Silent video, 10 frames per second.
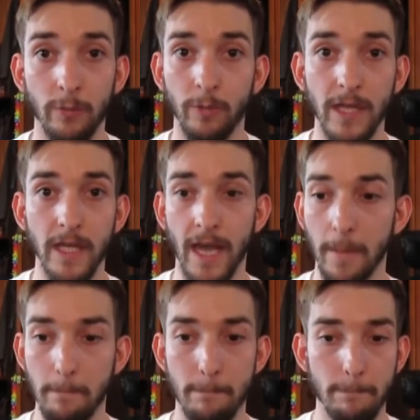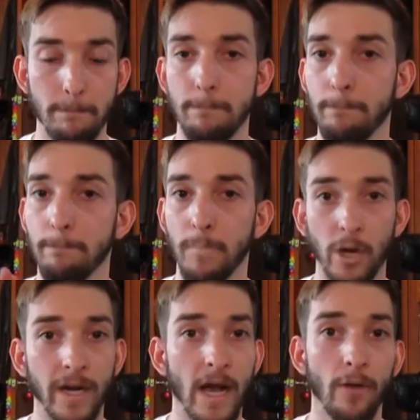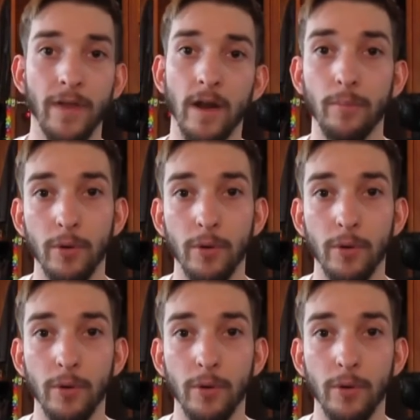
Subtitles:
It really like put it out there,